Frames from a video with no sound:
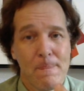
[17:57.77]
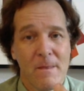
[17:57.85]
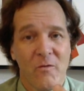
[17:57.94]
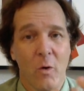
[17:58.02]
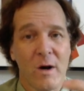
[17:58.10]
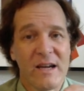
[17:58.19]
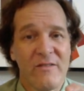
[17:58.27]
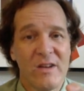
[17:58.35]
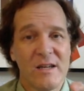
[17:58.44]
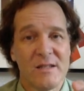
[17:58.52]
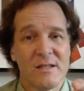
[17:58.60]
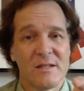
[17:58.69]
for a
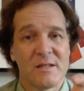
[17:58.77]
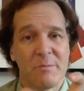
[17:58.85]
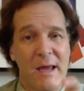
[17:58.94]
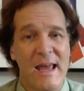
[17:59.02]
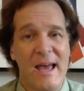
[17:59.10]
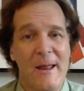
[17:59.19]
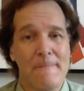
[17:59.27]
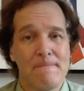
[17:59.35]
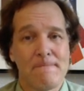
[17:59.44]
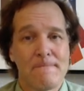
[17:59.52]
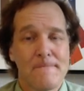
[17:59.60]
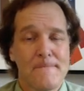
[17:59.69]
given
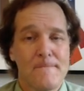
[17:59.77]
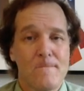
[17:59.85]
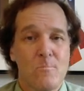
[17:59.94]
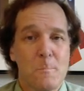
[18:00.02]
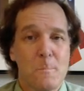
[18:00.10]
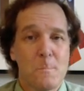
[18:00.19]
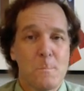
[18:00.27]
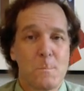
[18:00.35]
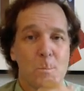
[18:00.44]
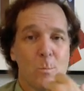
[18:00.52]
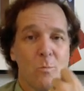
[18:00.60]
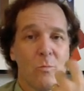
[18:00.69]
span
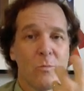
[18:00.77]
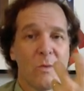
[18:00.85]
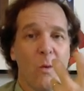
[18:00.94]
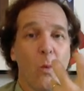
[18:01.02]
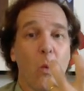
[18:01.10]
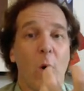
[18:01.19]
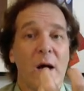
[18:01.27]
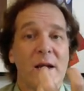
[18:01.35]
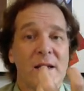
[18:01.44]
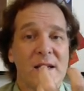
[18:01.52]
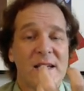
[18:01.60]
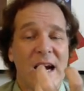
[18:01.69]

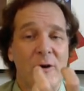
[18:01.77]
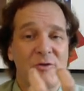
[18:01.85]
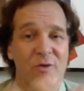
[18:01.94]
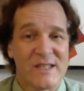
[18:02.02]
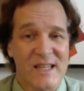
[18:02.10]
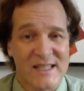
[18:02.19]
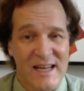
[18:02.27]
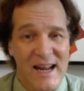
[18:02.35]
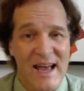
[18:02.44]
what characteristics it